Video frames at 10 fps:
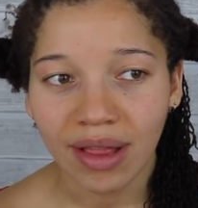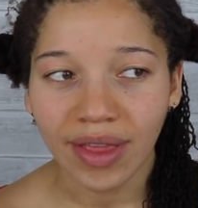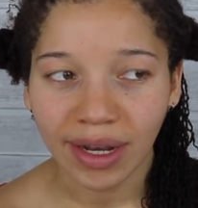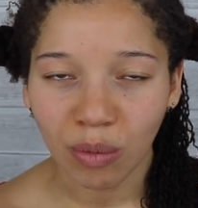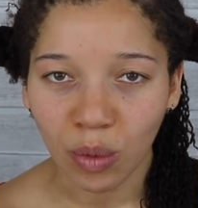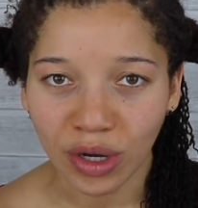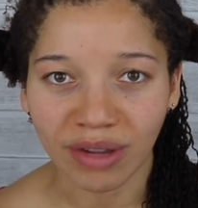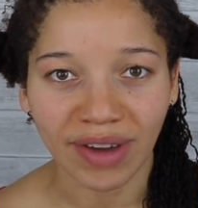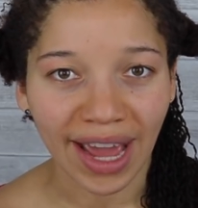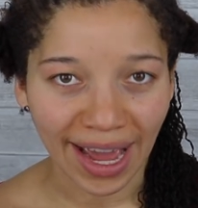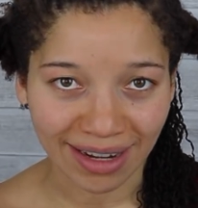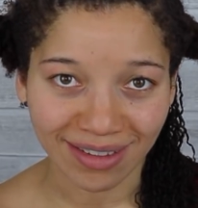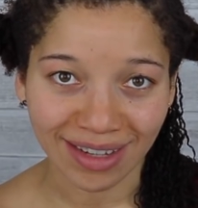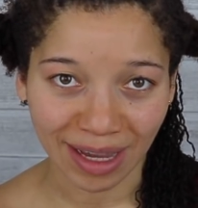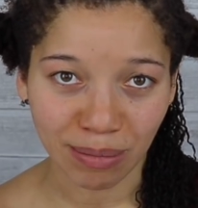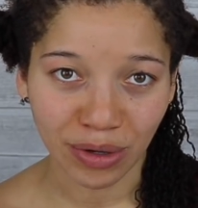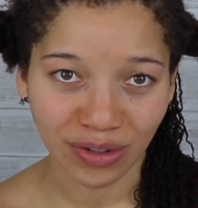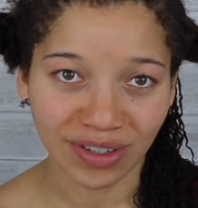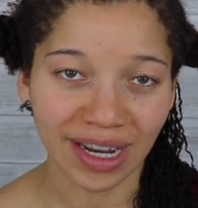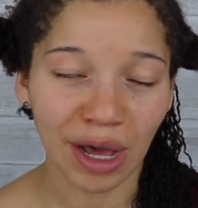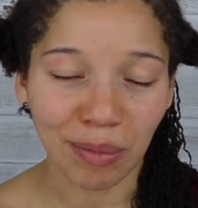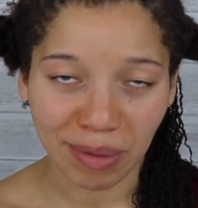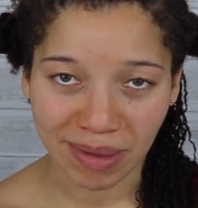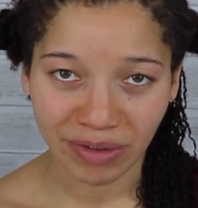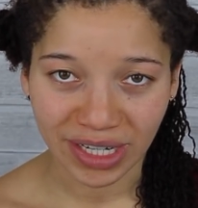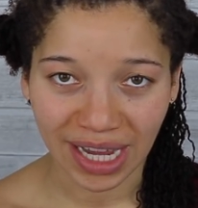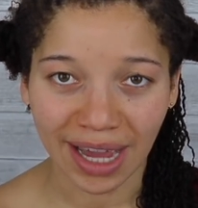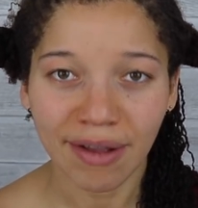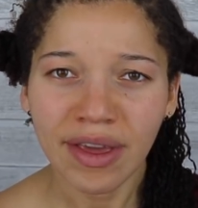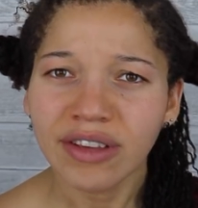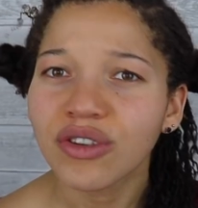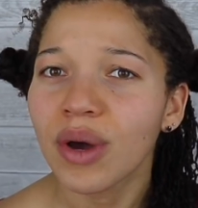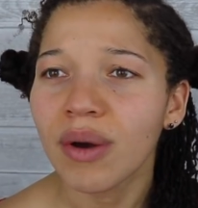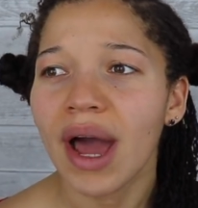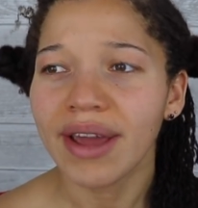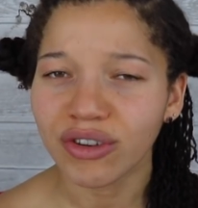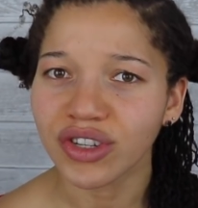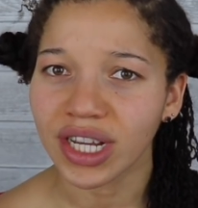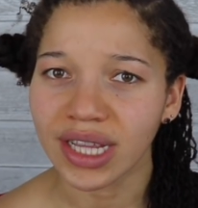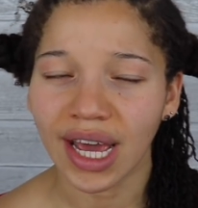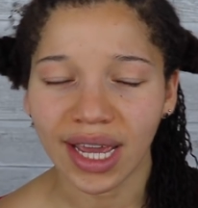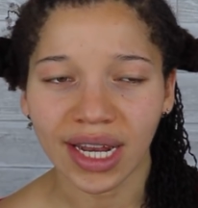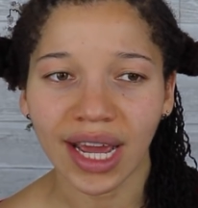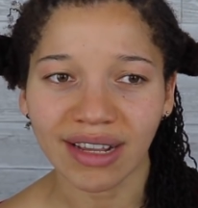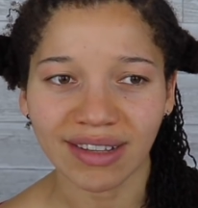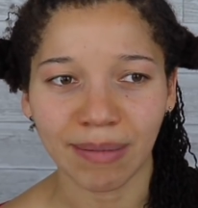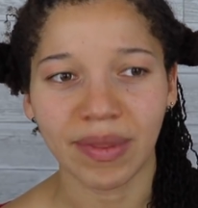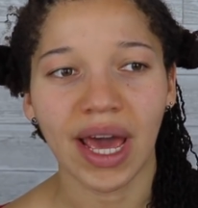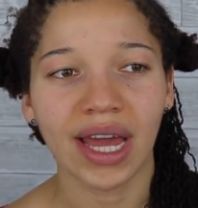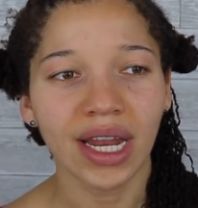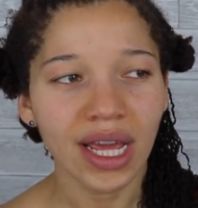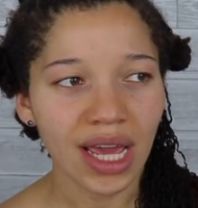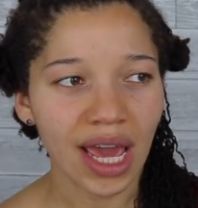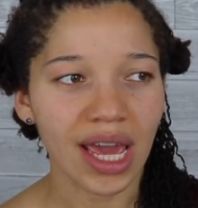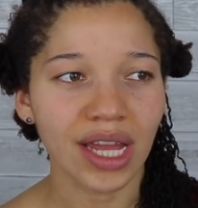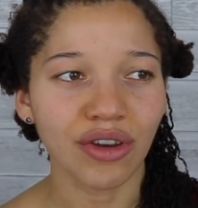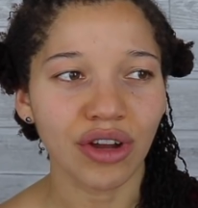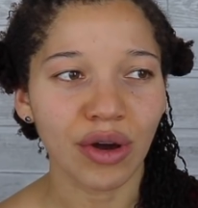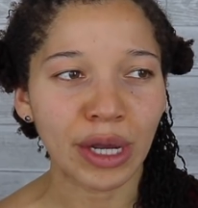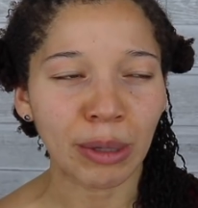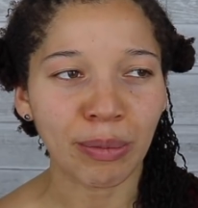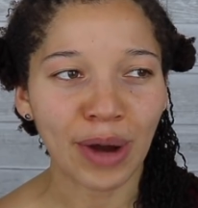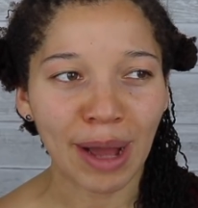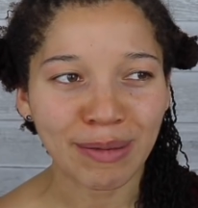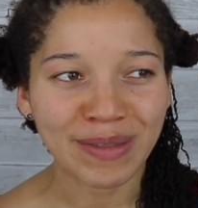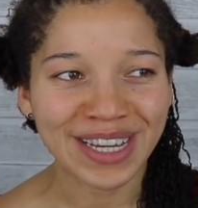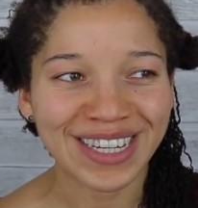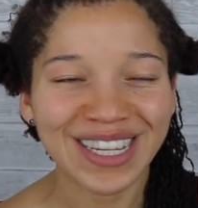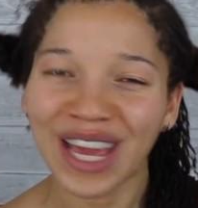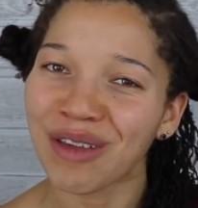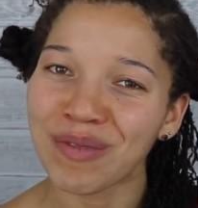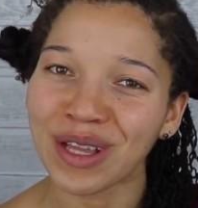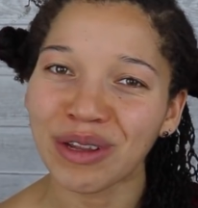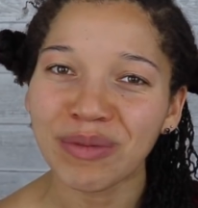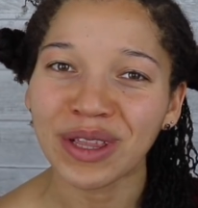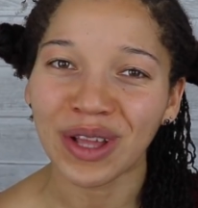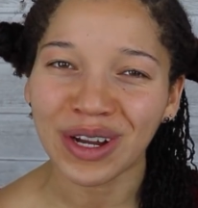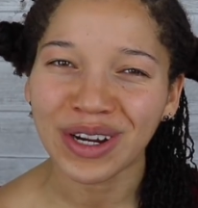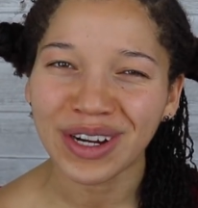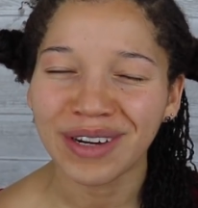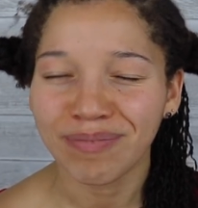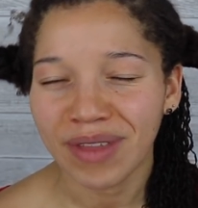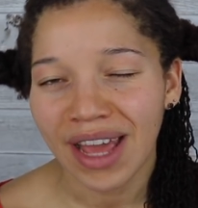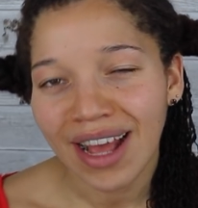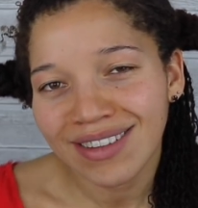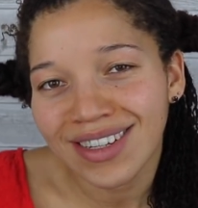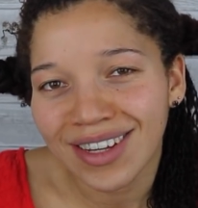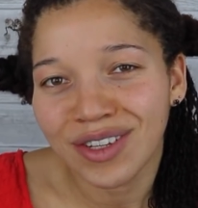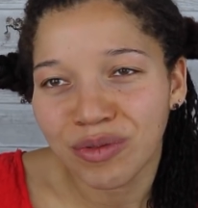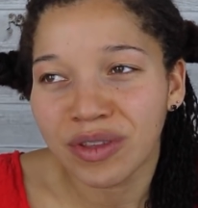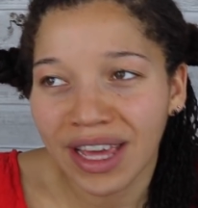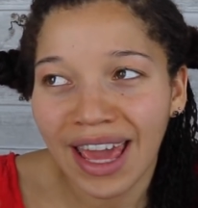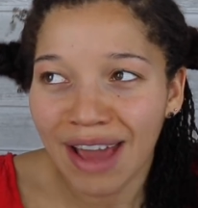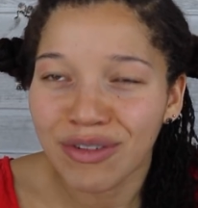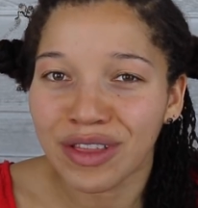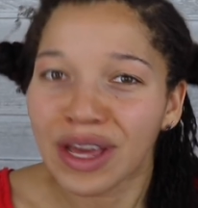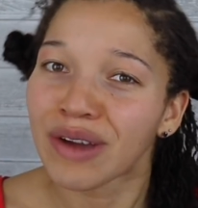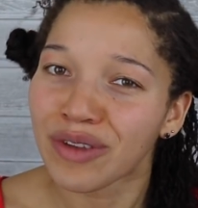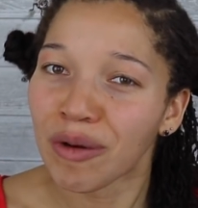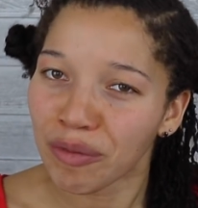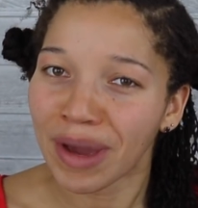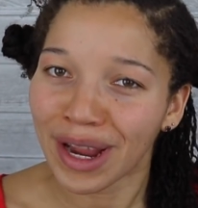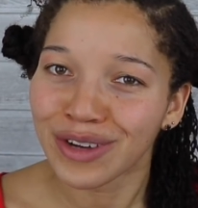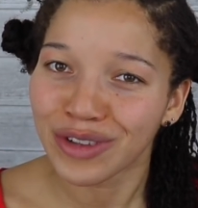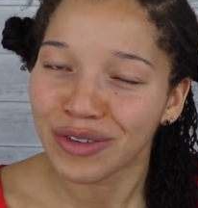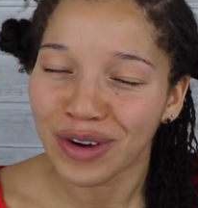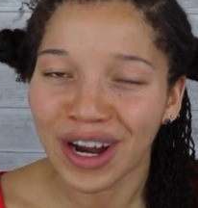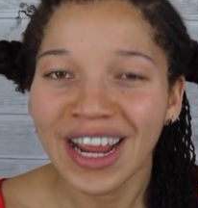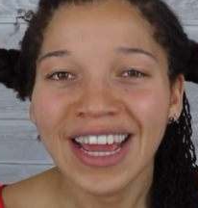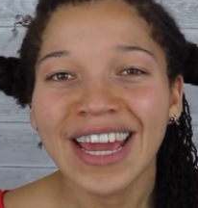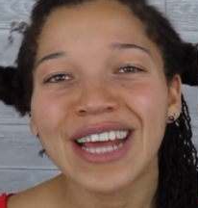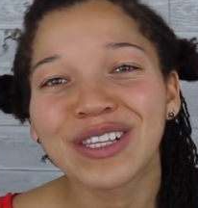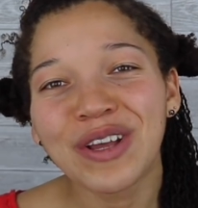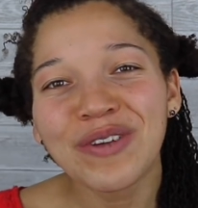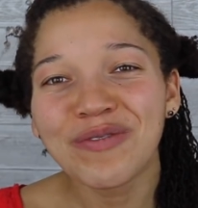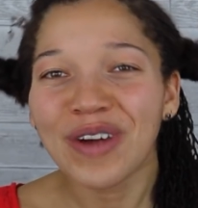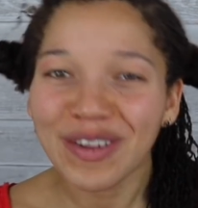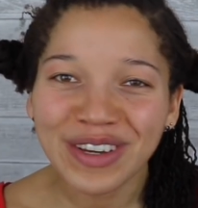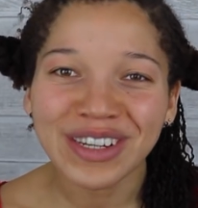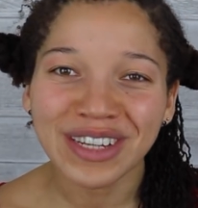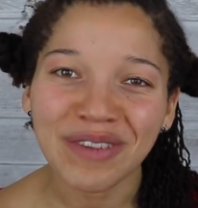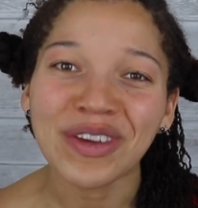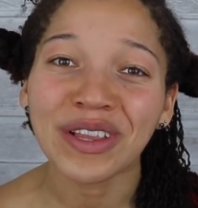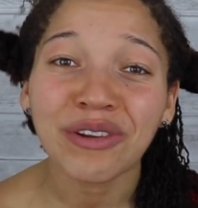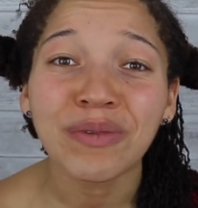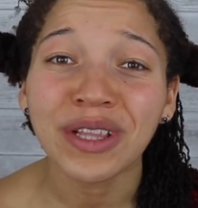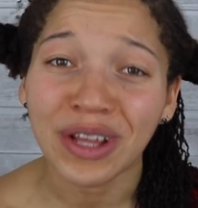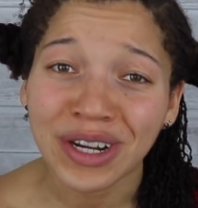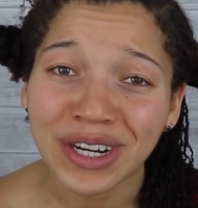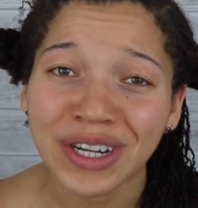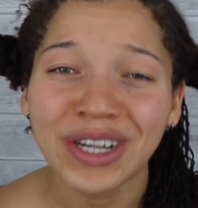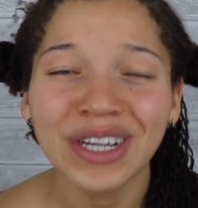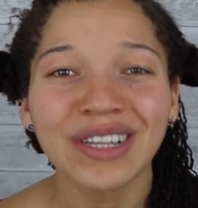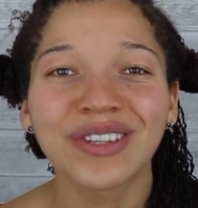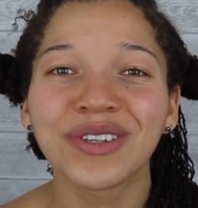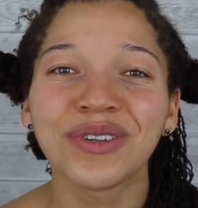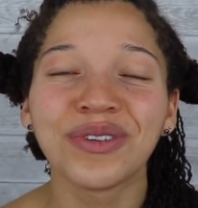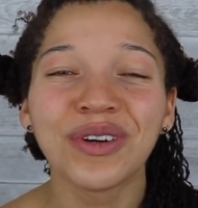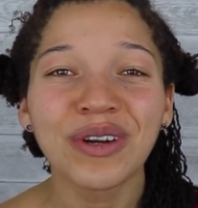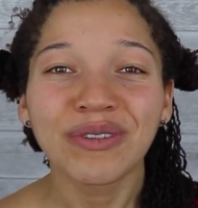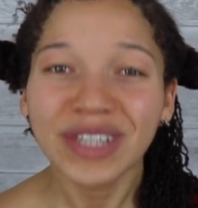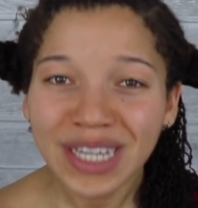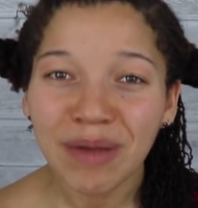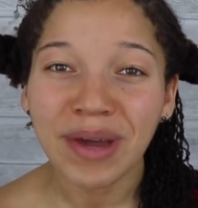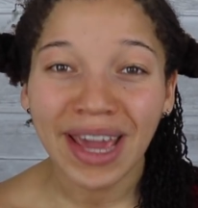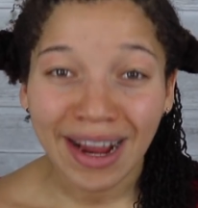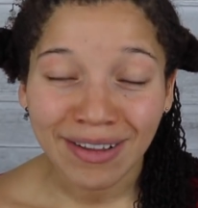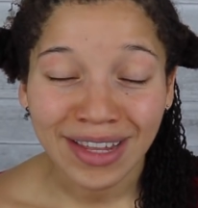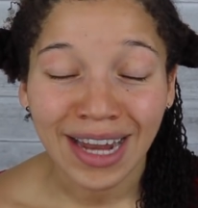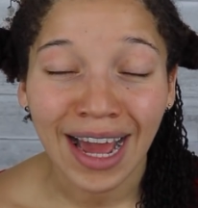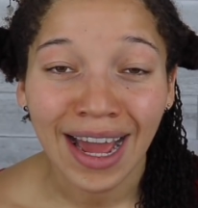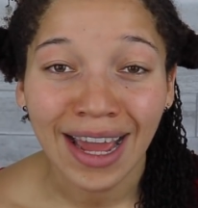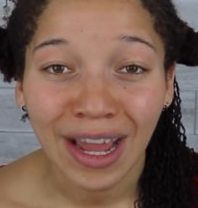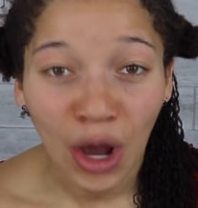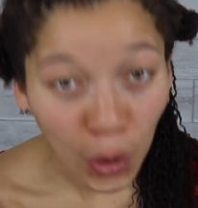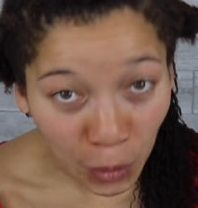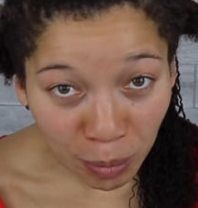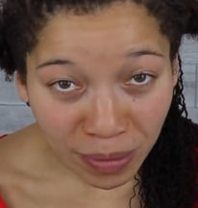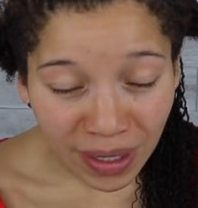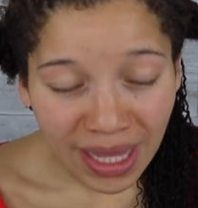than it would if I had a second person helping me retie. So I understand that and I accept that. And you know, it'll probably take me a little bit longer, as it does with like everything I've done with my hair so far. It's probably gonna take me a little bit longer to retie my hair than I hope.